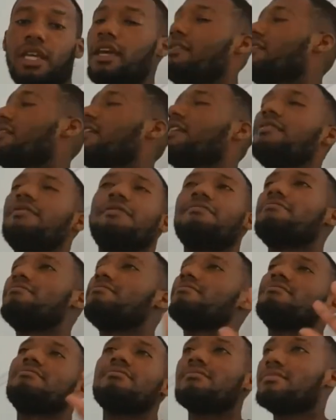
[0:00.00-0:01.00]
even if
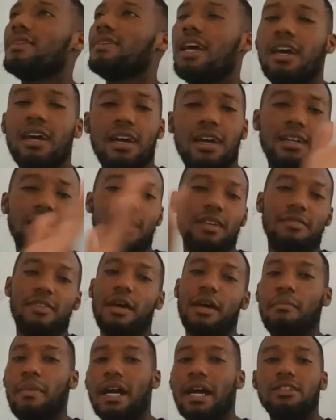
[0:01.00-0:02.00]
yeah, live
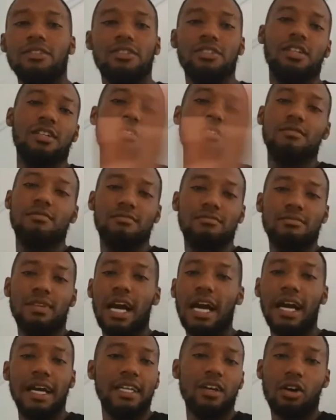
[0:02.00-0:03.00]
in a mansion
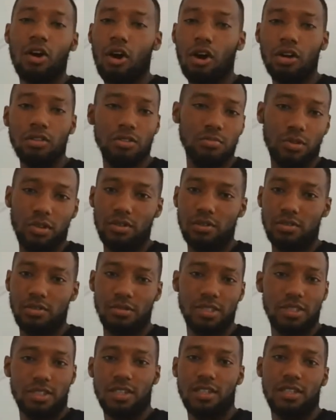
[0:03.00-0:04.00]
out in the Cotswolds,
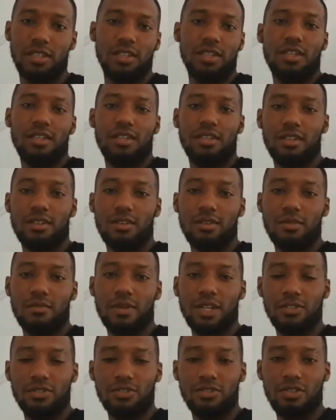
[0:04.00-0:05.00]
which uh, you know,
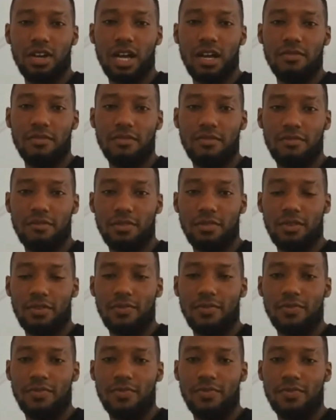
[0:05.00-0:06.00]
man striving
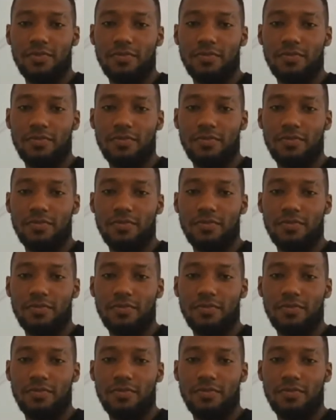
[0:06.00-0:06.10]
for.